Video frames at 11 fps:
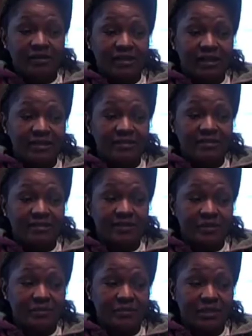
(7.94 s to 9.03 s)
Alliance has
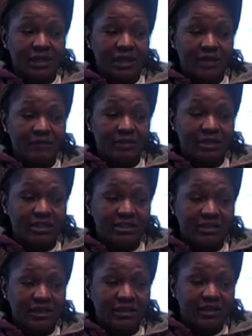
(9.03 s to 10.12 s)
helped me a lot
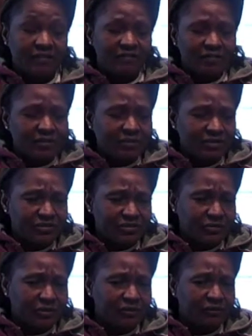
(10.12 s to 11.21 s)
because I come from a
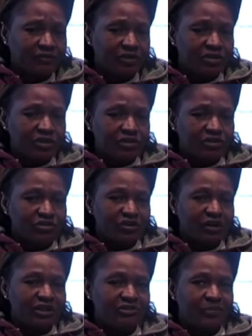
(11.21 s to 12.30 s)
sort of
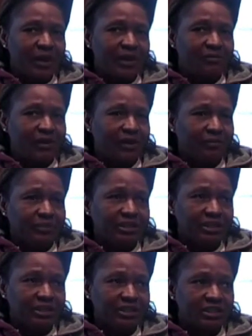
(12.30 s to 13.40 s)
strange background
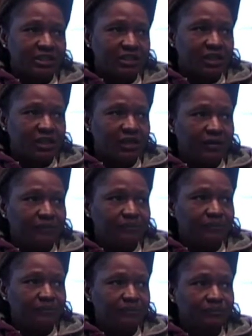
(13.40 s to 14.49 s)
because
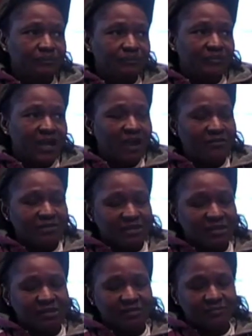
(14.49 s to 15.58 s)
I was
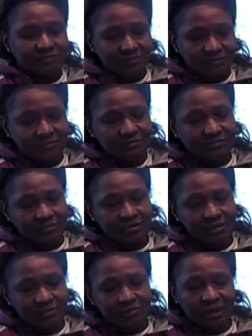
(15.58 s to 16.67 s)
a
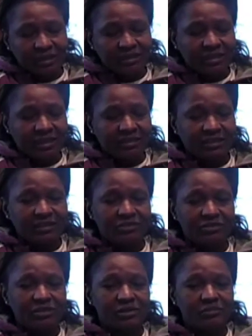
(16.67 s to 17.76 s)
good product, I think,
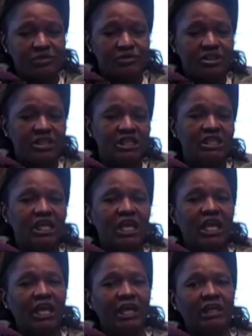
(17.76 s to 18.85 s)
to the community,
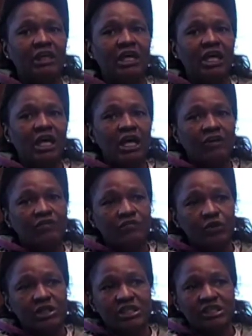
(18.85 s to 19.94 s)
and
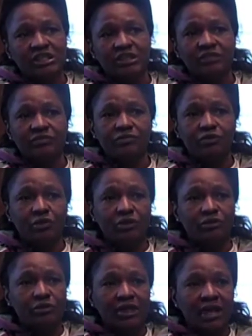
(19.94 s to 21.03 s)
unfortunately, going
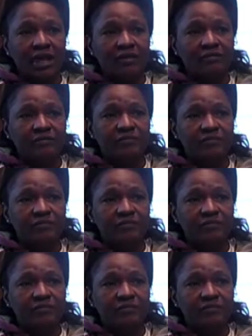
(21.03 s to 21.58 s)
through a lot of